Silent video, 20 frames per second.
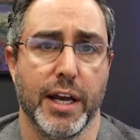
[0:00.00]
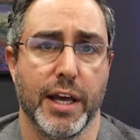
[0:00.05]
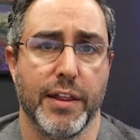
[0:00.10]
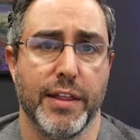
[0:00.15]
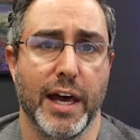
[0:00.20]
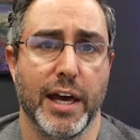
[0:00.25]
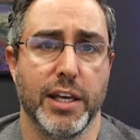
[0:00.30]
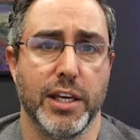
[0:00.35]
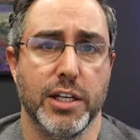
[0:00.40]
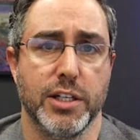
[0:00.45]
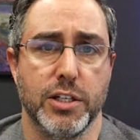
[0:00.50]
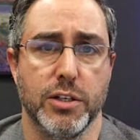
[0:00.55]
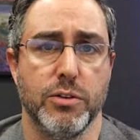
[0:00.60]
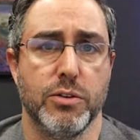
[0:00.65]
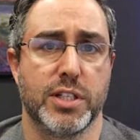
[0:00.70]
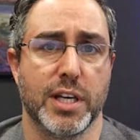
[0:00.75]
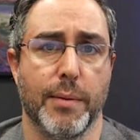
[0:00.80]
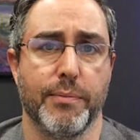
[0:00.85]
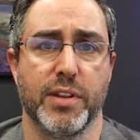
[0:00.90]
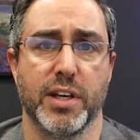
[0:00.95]
that you do
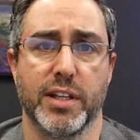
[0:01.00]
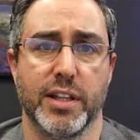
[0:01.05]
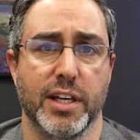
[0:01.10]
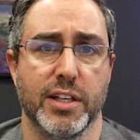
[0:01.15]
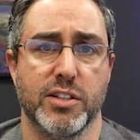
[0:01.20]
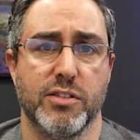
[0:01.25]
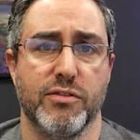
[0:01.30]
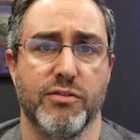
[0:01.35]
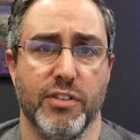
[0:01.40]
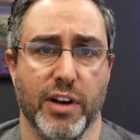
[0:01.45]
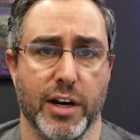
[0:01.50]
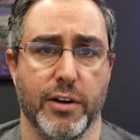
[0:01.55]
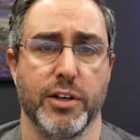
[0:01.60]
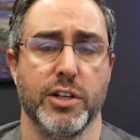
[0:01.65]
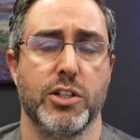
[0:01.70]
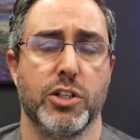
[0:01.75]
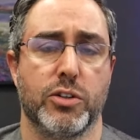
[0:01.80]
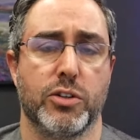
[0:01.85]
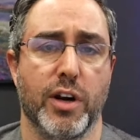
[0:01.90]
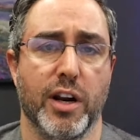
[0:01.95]
something that's very
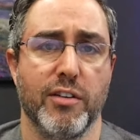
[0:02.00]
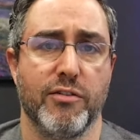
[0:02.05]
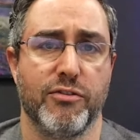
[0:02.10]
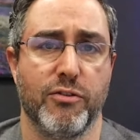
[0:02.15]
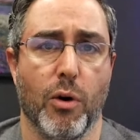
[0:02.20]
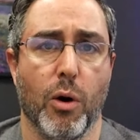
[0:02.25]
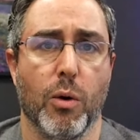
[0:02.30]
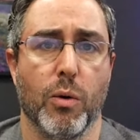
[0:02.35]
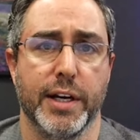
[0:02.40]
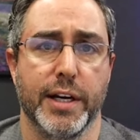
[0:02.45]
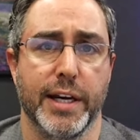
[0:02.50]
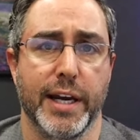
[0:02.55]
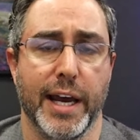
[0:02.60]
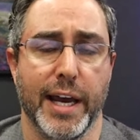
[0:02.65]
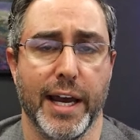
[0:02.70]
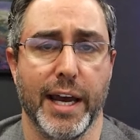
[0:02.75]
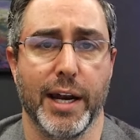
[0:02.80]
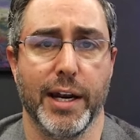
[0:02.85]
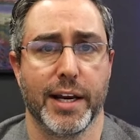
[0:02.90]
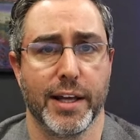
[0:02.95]
straightforward
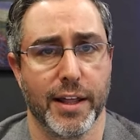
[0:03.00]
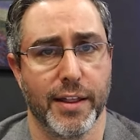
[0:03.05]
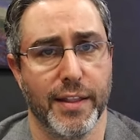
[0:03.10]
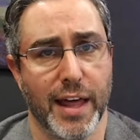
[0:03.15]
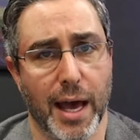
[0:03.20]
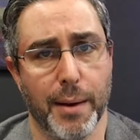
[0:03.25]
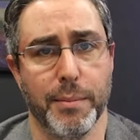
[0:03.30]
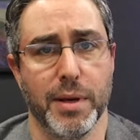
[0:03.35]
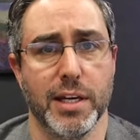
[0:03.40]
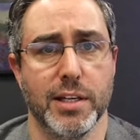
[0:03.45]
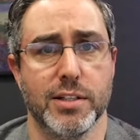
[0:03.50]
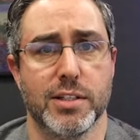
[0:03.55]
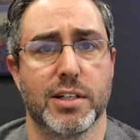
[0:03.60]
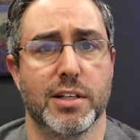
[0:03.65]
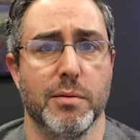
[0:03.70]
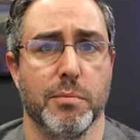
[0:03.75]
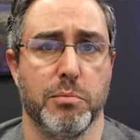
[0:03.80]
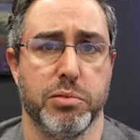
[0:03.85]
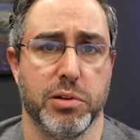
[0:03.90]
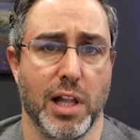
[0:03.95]
and that means
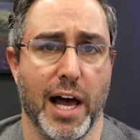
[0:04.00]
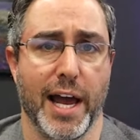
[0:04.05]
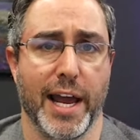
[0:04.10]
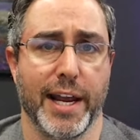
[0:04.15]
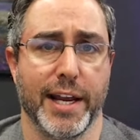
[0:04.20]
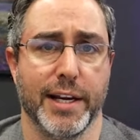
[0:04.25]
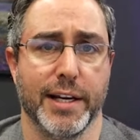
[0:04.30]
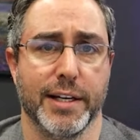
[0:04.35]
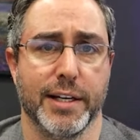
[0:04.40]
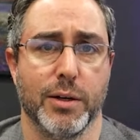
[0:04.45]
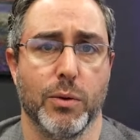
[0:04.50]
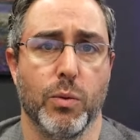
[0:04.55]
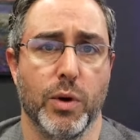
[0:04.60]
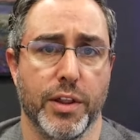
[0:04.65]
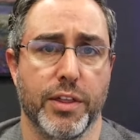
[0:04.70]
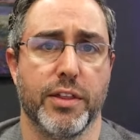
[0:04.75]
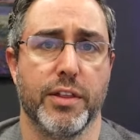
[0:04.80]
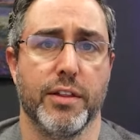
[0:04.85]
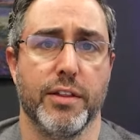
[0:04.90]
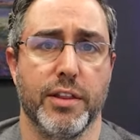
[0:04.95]
complying
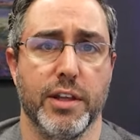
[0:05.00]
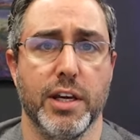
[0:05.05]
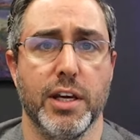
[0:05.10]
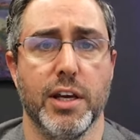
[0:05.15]
with the